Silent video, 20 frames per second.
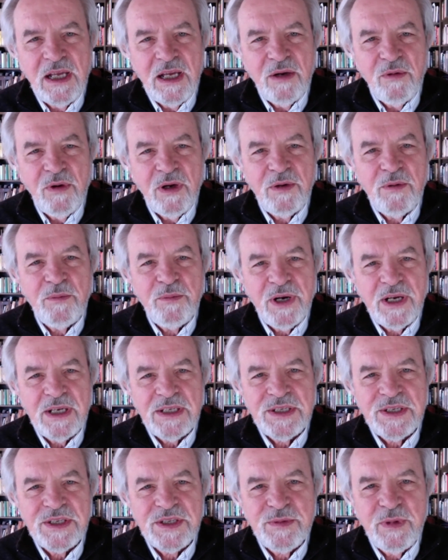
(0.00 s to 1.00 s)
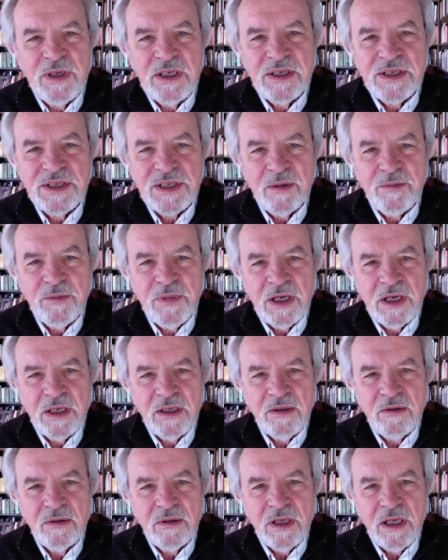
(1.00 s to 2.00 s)
What impresses me is somebody
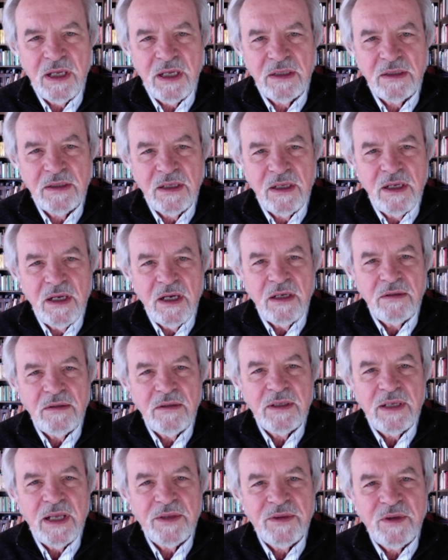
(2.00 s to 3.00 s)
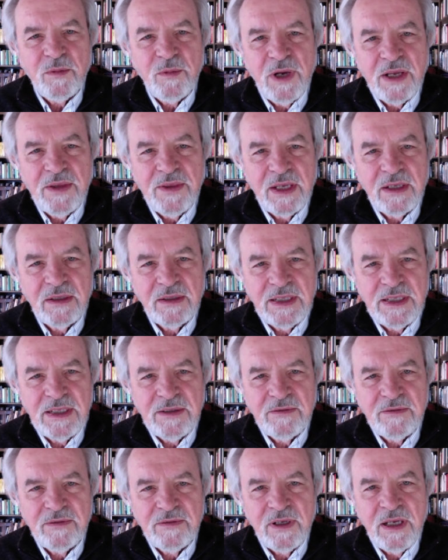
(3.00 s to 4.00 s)
who can look at the way they
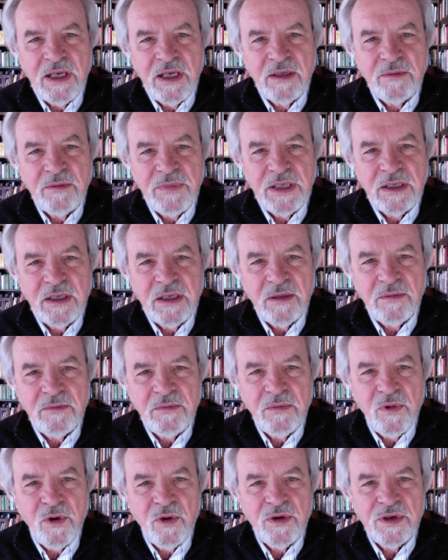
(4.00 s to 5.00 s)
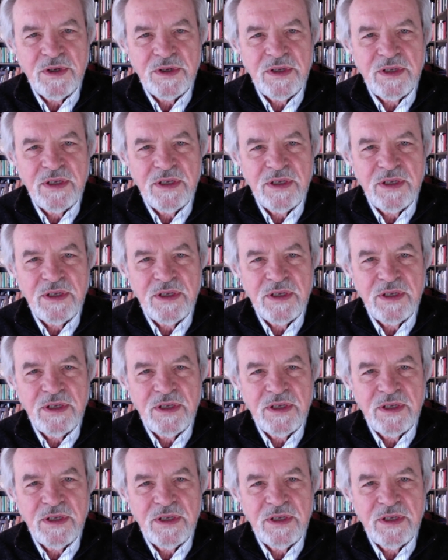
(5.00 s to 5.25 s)
live and become more